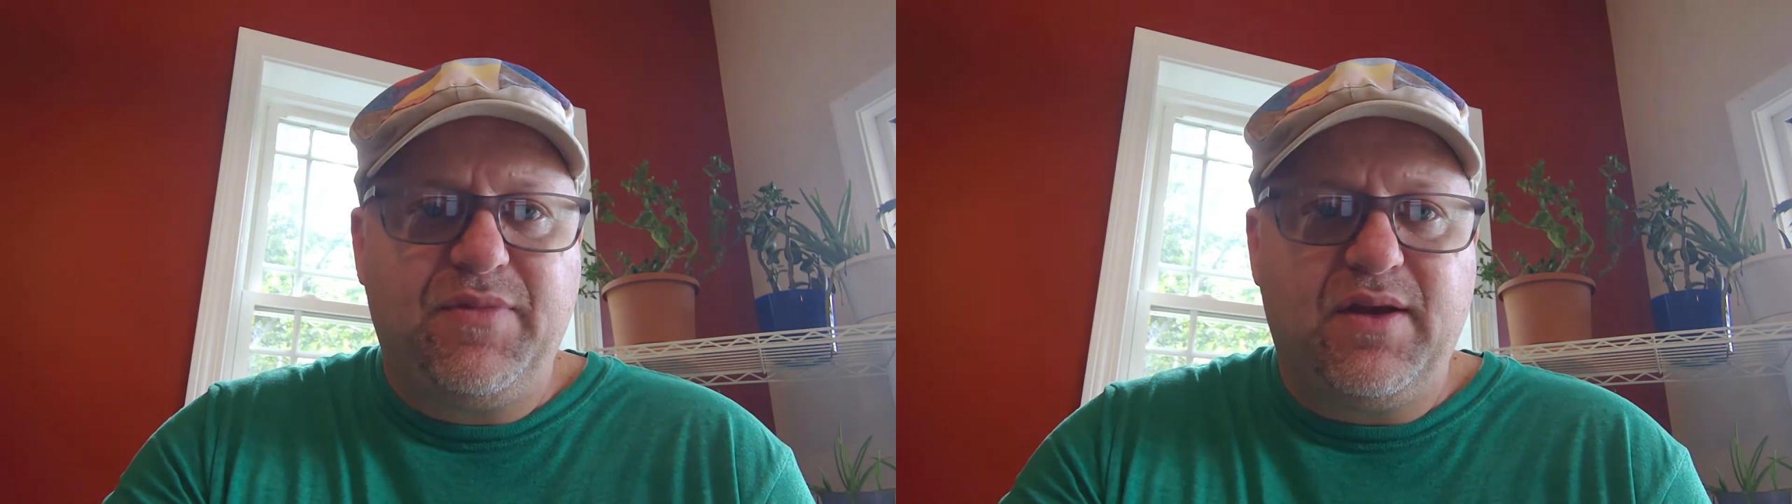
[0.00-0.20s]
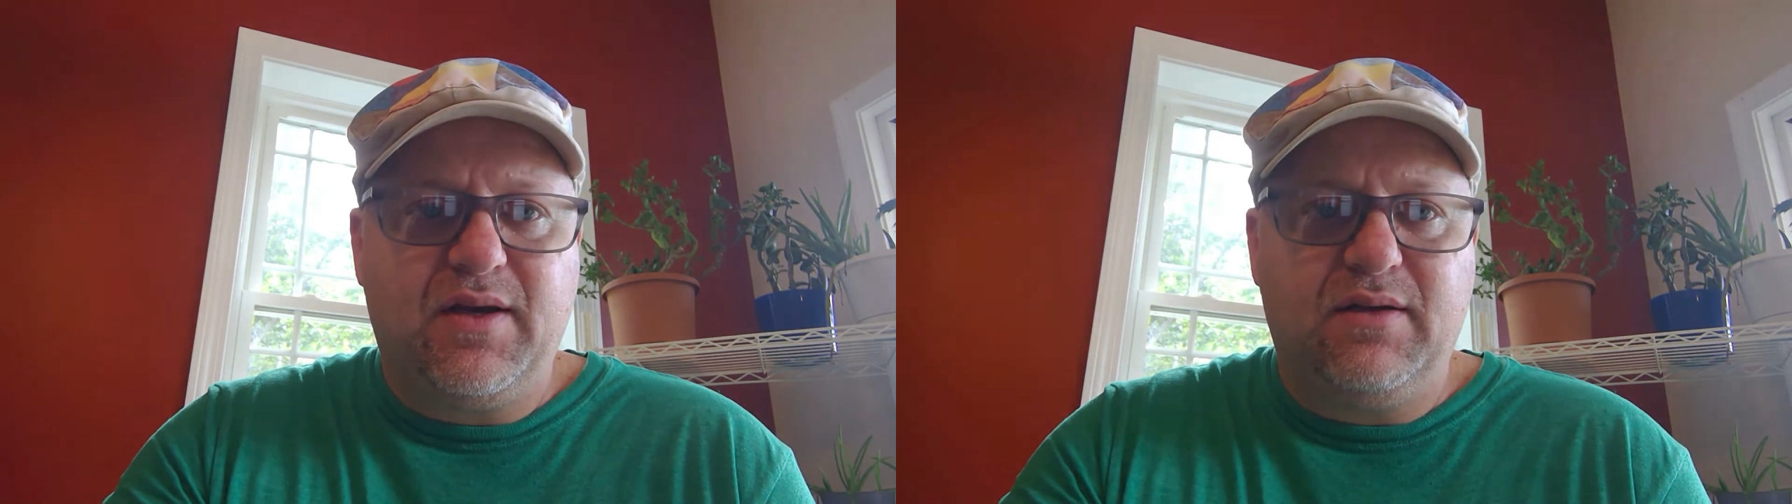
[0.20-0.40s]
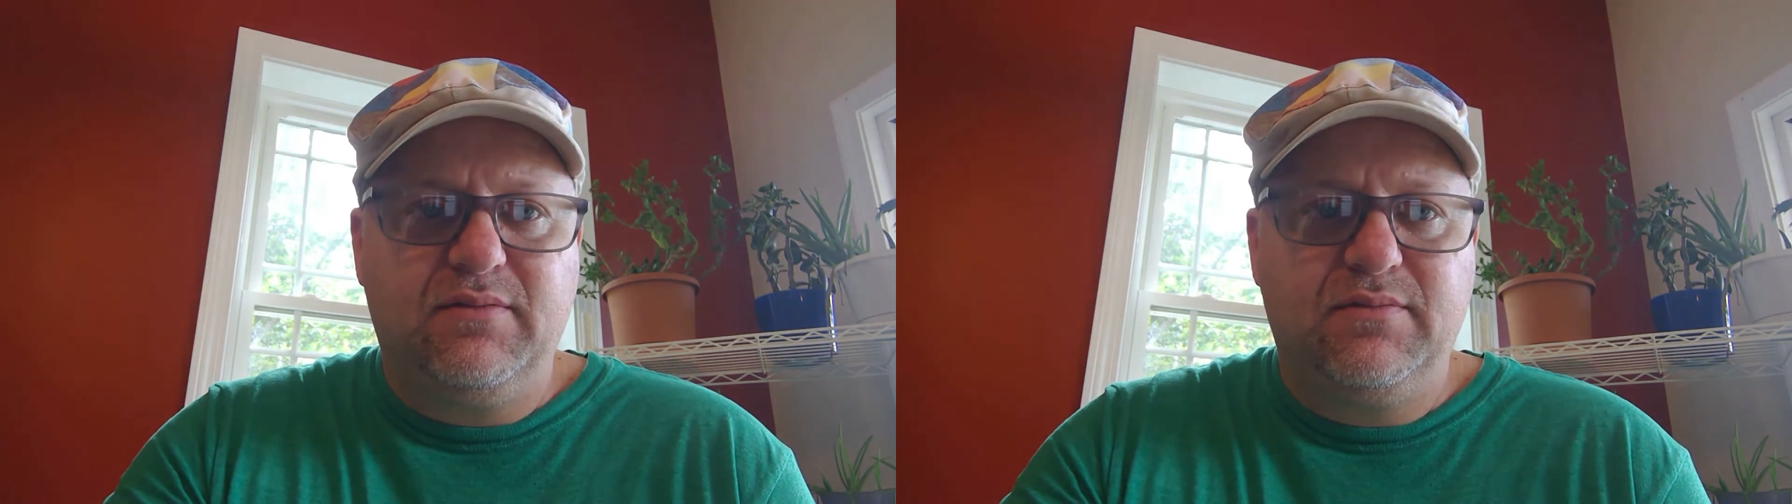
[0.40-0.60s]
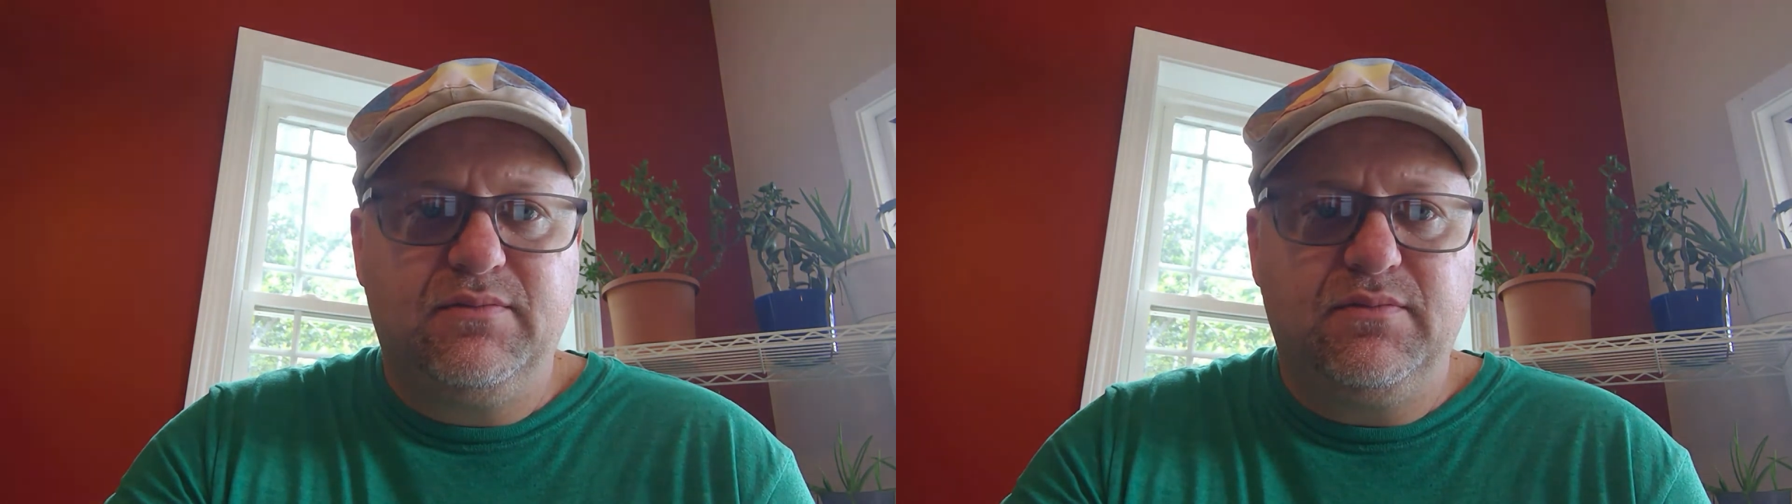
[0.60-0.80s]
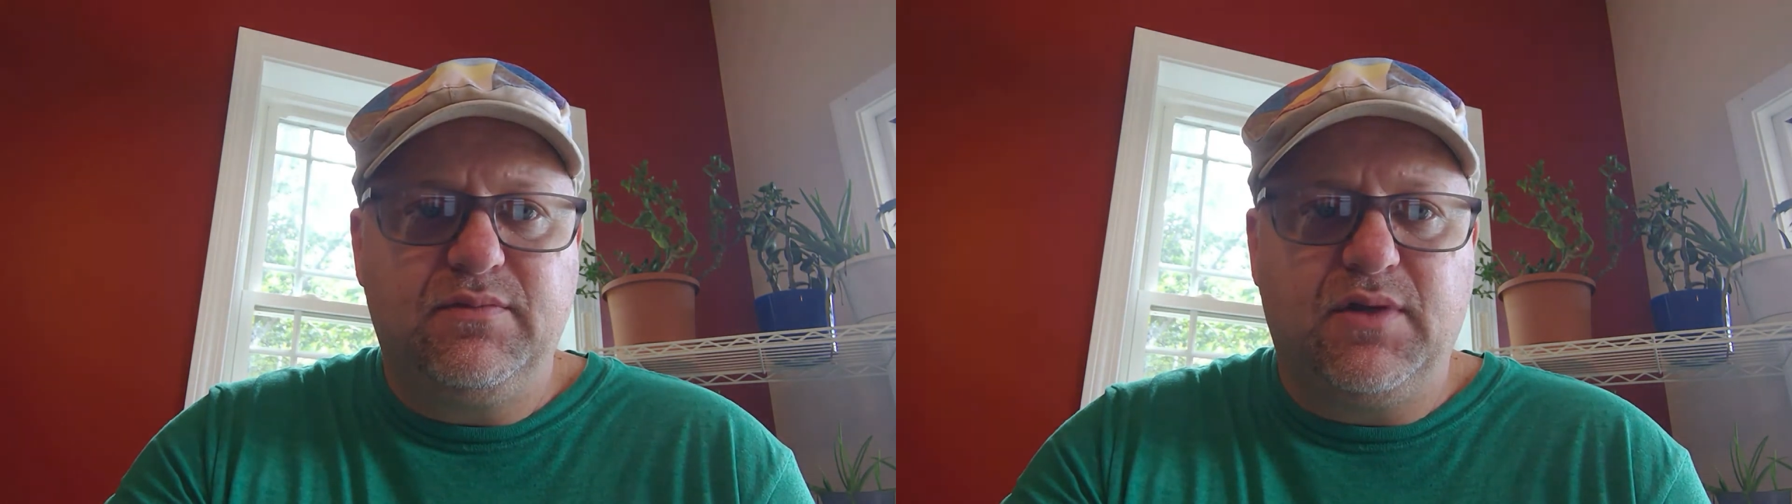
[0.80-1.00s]

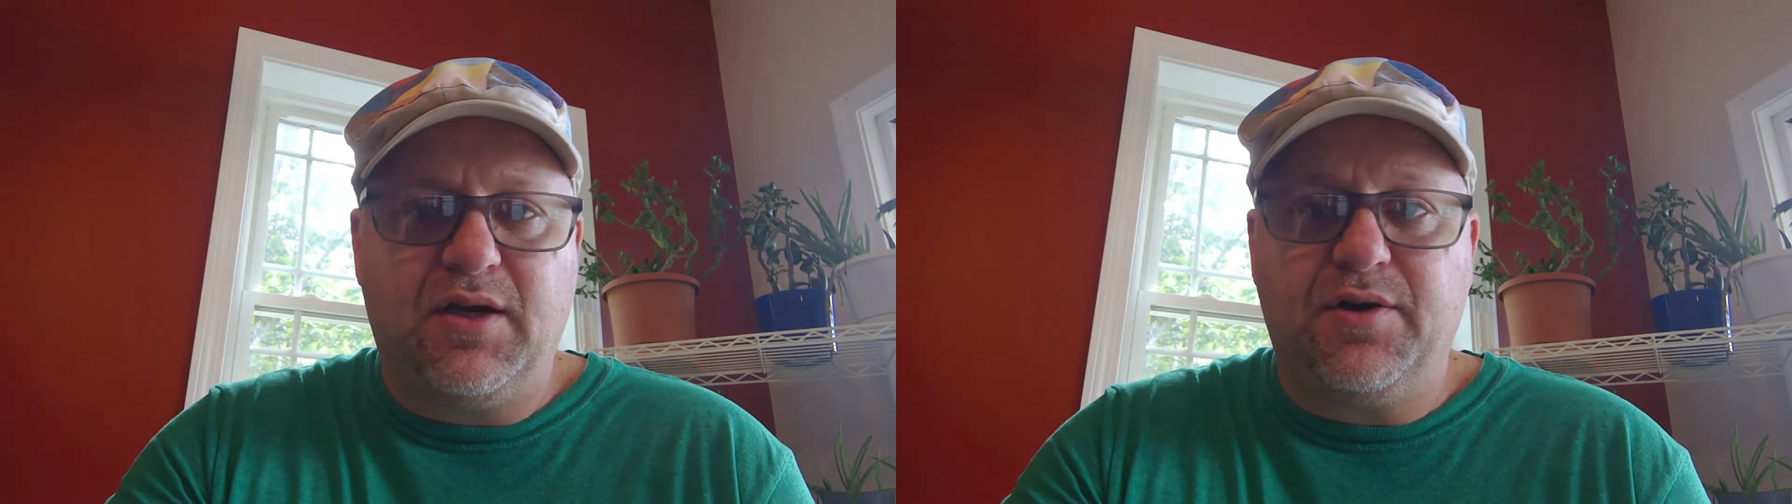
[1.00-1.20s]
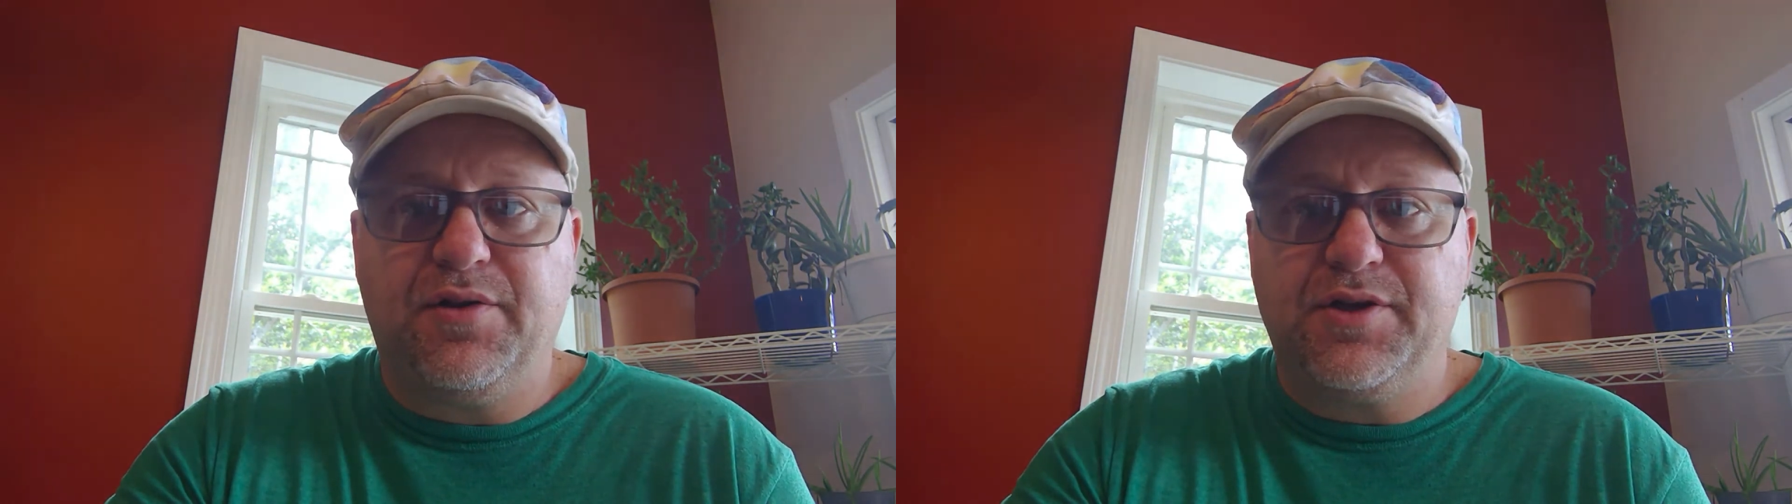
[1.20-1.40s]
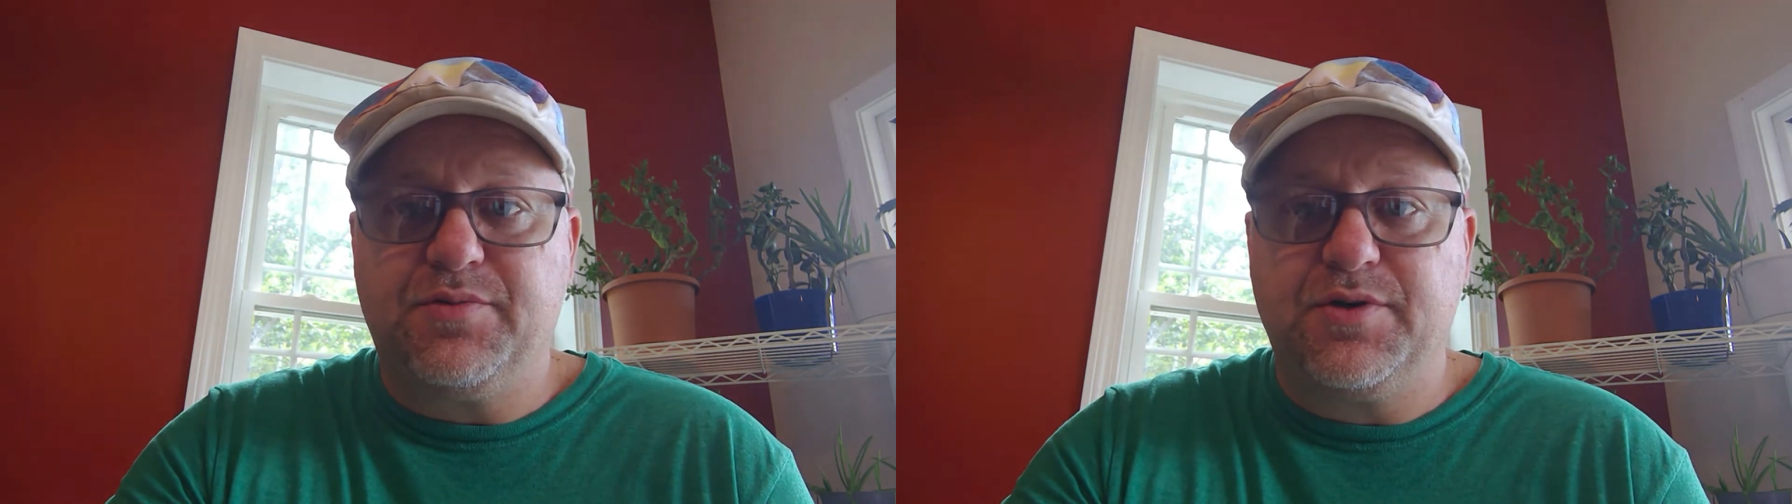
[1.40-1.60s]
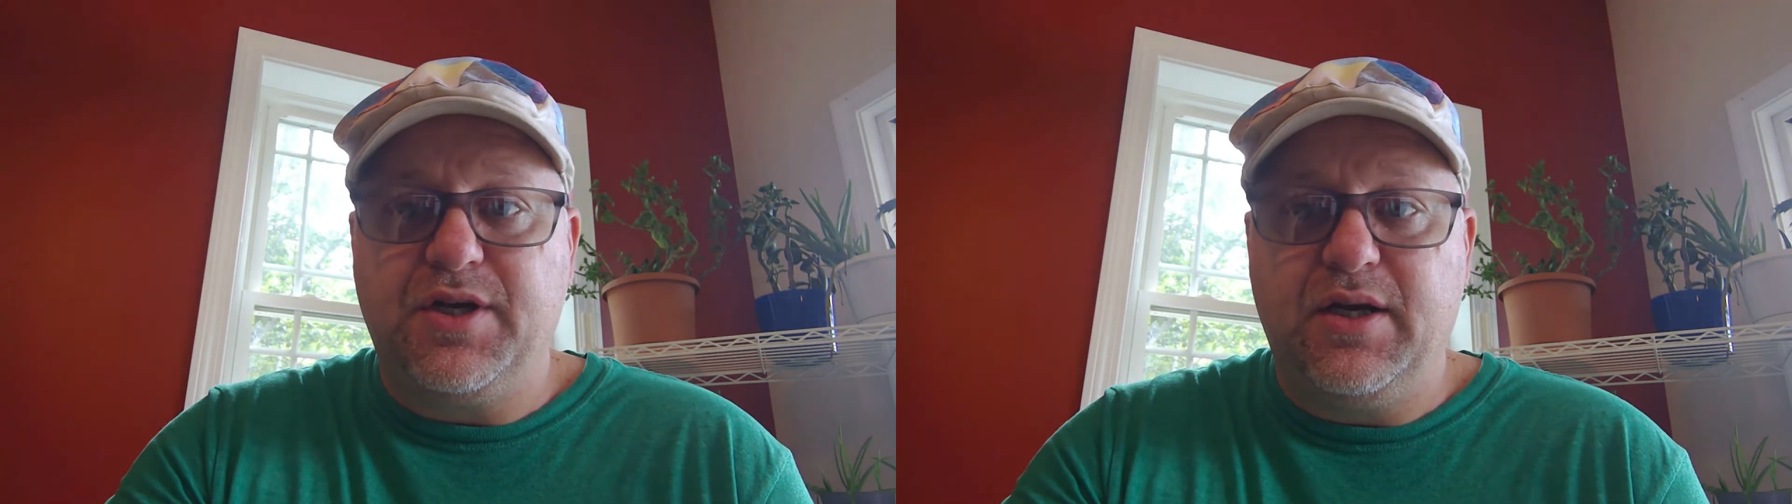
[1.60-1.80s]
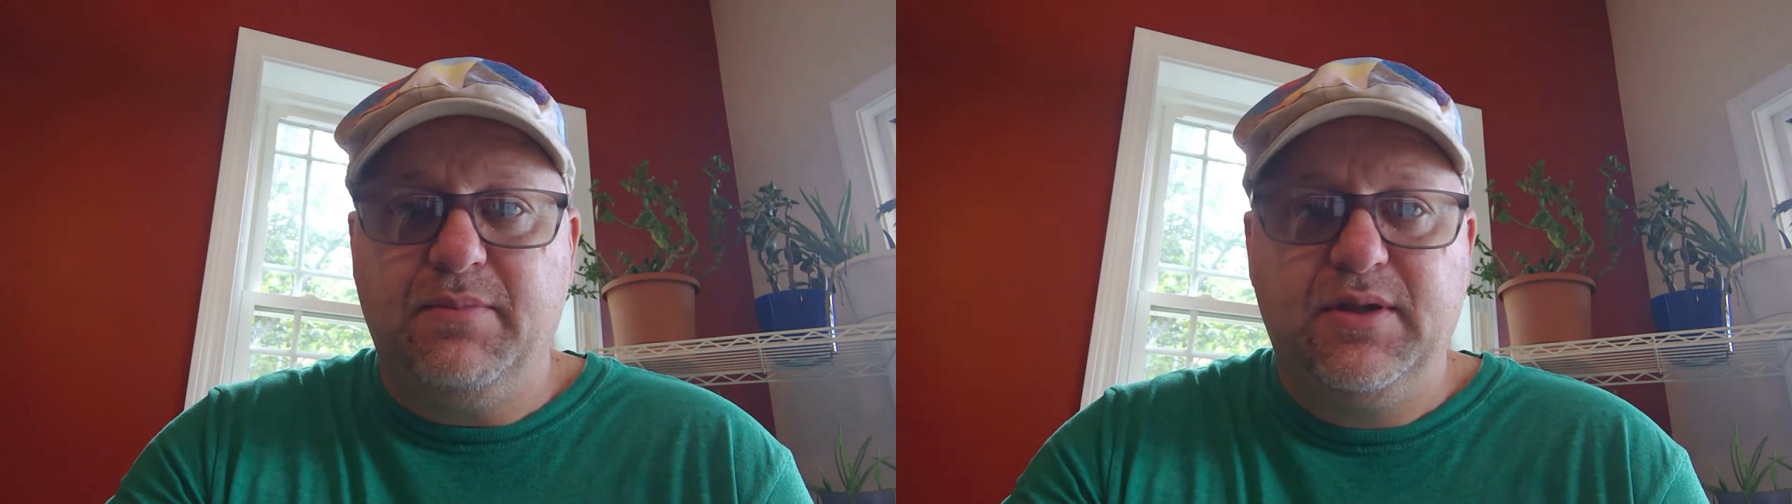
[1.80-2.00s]
under this
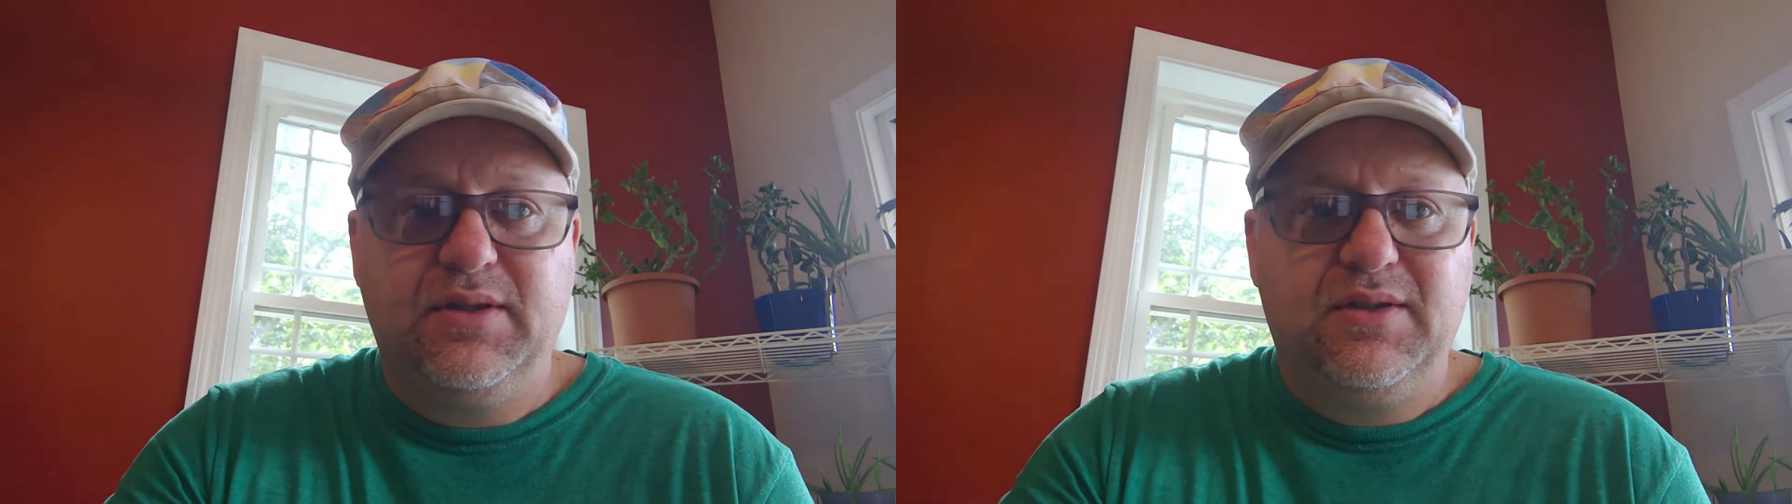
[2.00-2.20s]
regime.